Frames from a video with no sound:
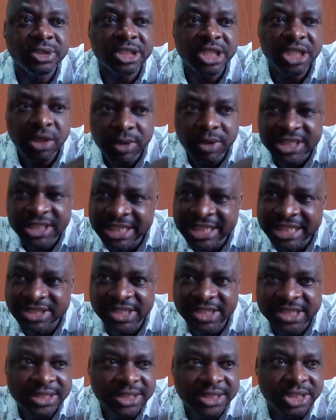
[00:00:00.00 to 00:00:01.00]
He wasn't
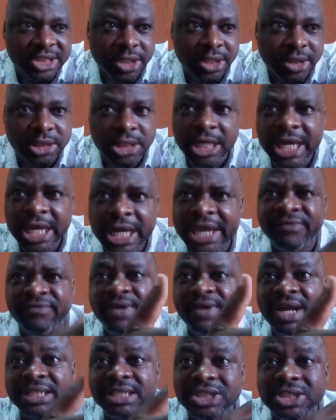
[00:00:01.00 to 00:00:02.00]
addressing the church. In
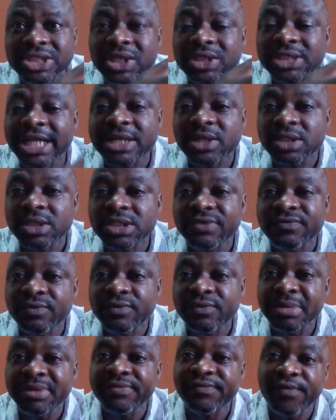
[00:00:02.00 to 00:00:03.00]
fact, the church had not
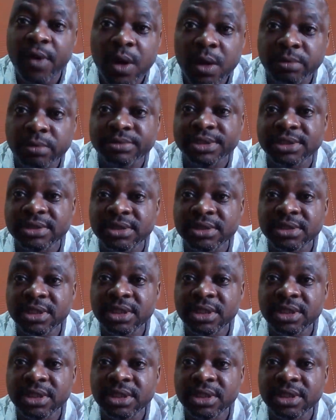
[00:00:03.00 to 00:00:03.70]
even been formed.